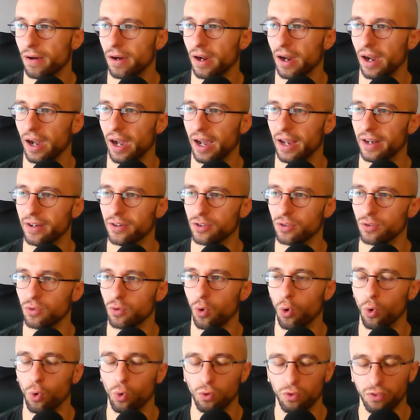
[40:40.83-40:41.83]
and
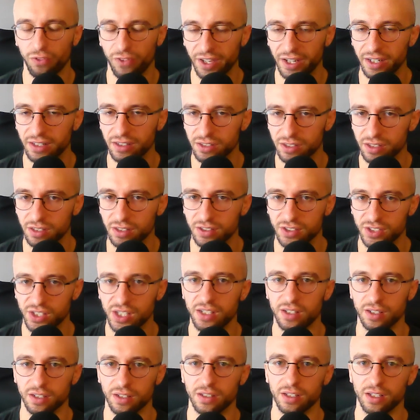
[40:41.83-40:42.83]
all things
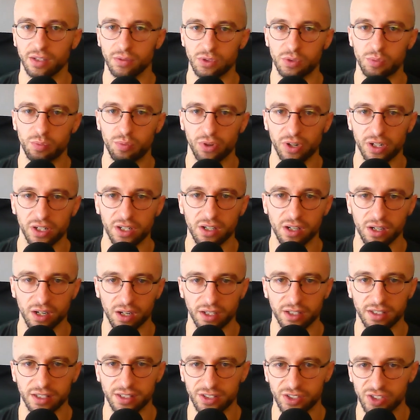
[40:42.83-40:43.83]
considered, he was pretty nice.
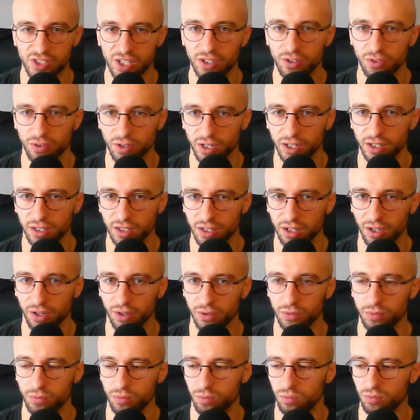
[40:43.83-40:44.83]
Like considering, you
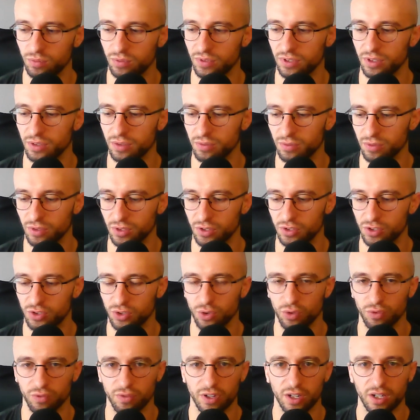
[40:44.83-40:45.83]
know, the the
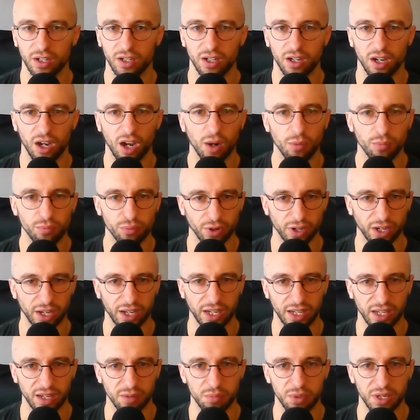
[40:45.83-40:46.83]
sort of upbringing
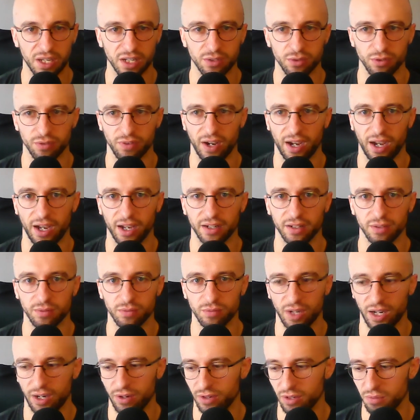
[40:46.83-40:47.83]
he appeared to have had
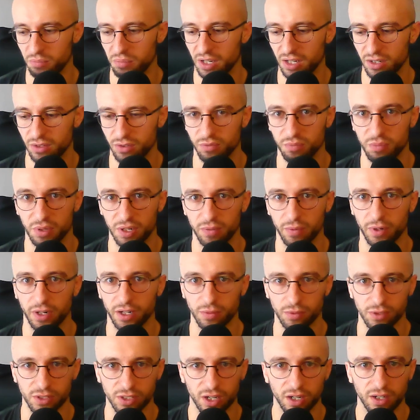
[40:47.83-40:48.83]
and how he appeared to have been when he
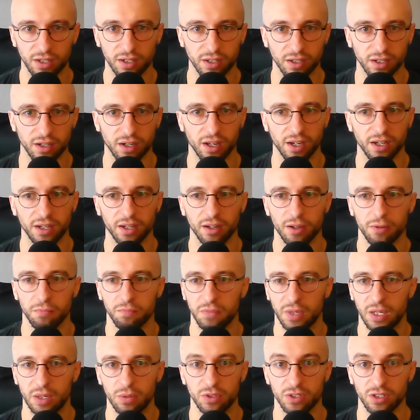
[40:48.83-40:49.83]
was younger. Like
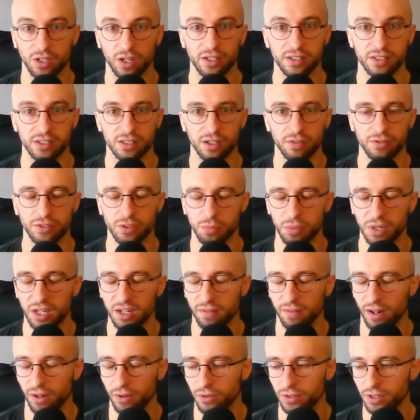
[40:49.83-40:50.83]
he was nice enough to be
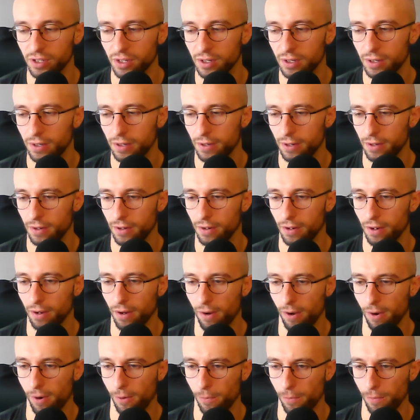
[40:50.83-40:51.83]
around,
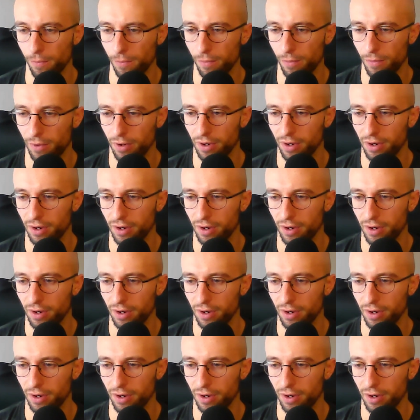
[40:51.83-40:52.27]
um,